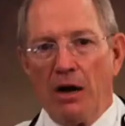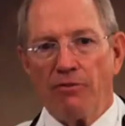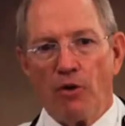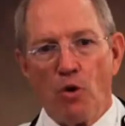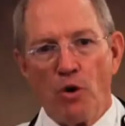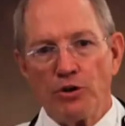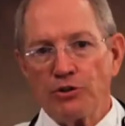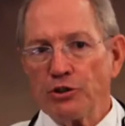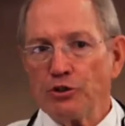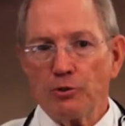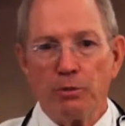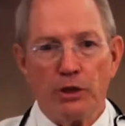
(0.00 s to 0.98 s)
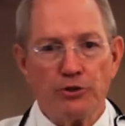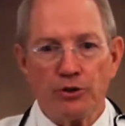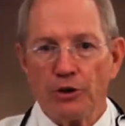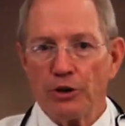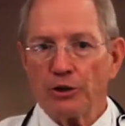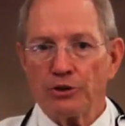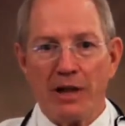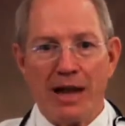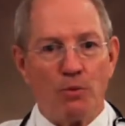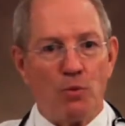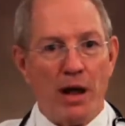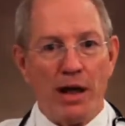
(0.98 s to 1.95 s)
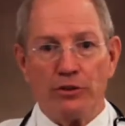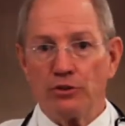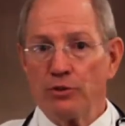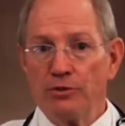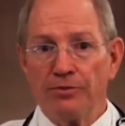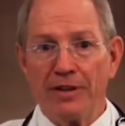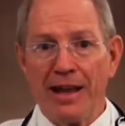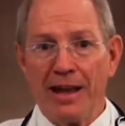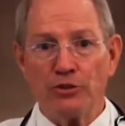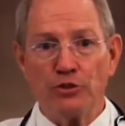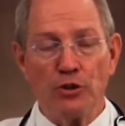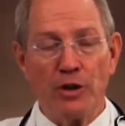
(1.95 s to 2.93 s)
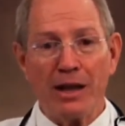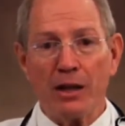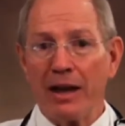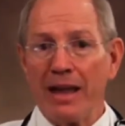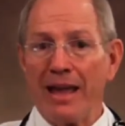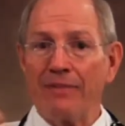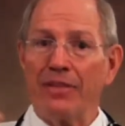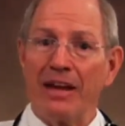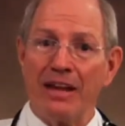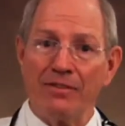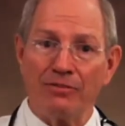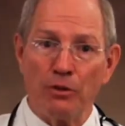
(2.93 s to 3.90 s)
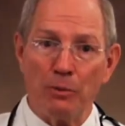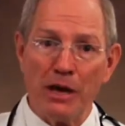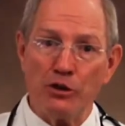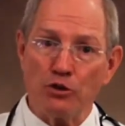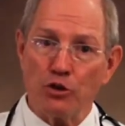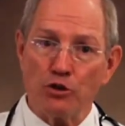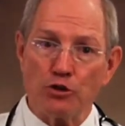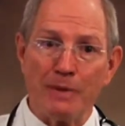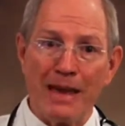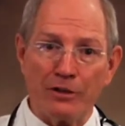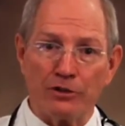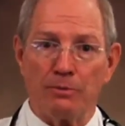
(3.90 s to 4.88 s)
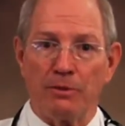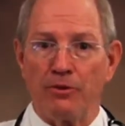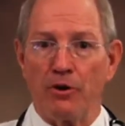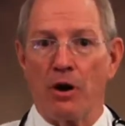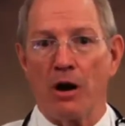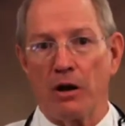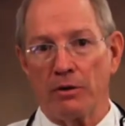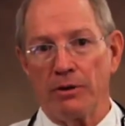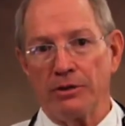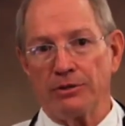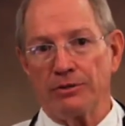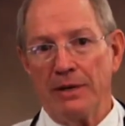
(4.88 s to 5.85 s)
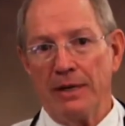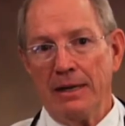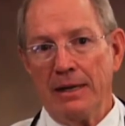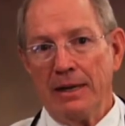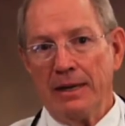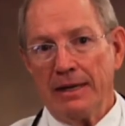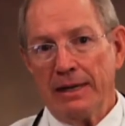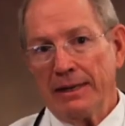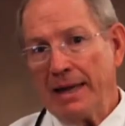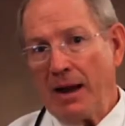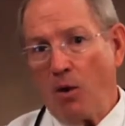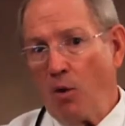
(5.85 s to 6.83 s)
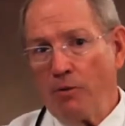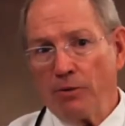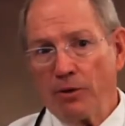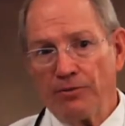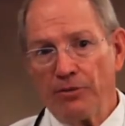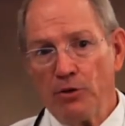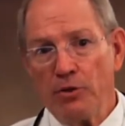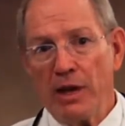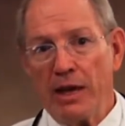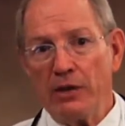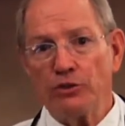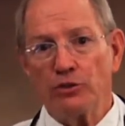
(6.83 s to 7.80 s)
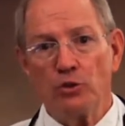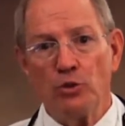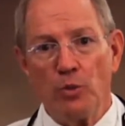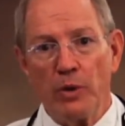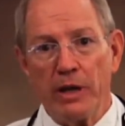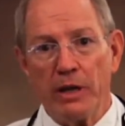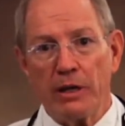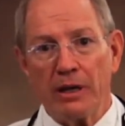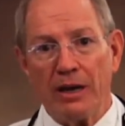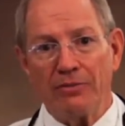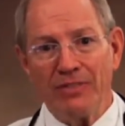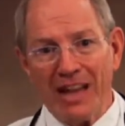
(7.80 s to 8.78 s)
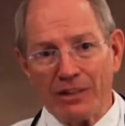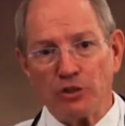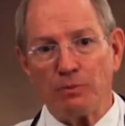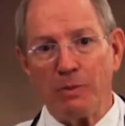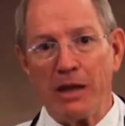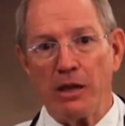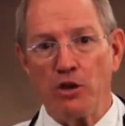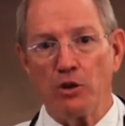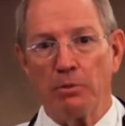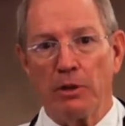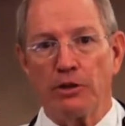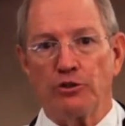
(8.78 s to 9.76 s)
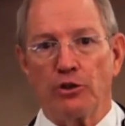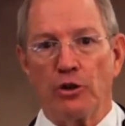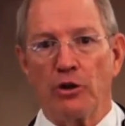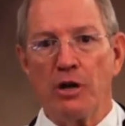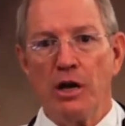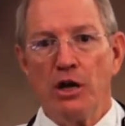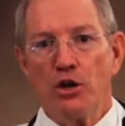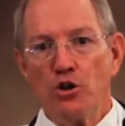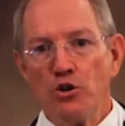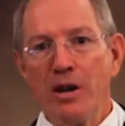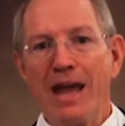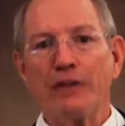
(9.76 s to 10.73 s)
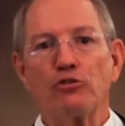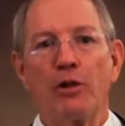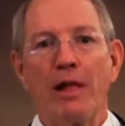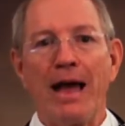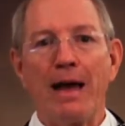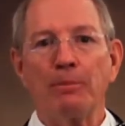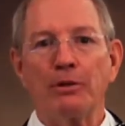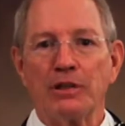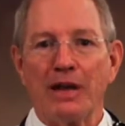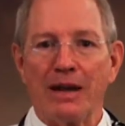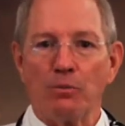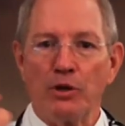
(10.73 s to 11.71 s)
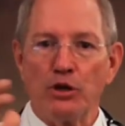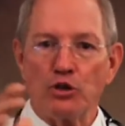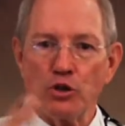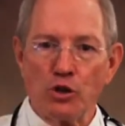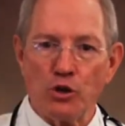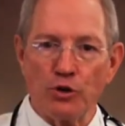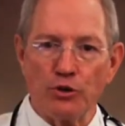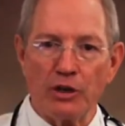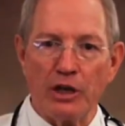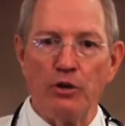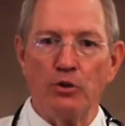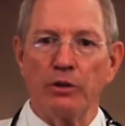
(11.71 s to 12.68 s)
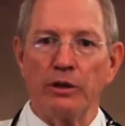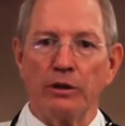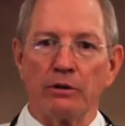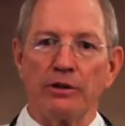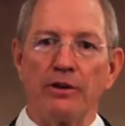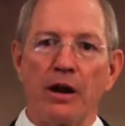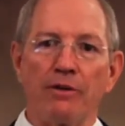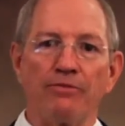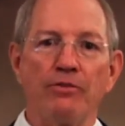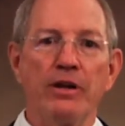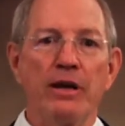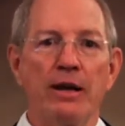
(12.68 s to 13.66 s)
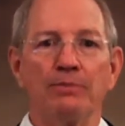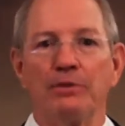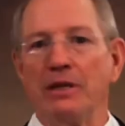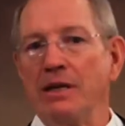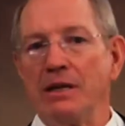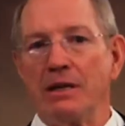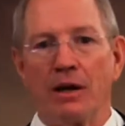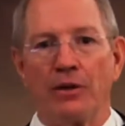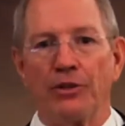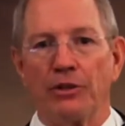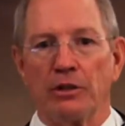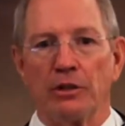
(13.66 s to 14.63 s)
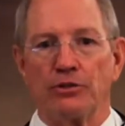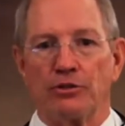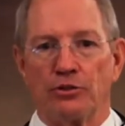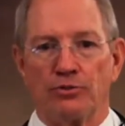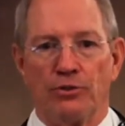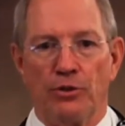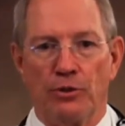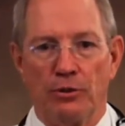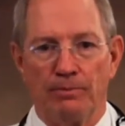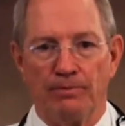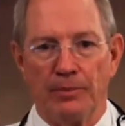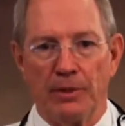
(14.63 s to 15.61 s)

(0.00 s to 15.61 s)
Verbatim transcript: Of course, since your blood sugar does not rise too fast, you're not going to have that inflammation or spasm of your arteries. Now, over a few days to a week of not spiking your blood sugar, your natural appetite returns and you literally are freed up to eat healthy, delicious food.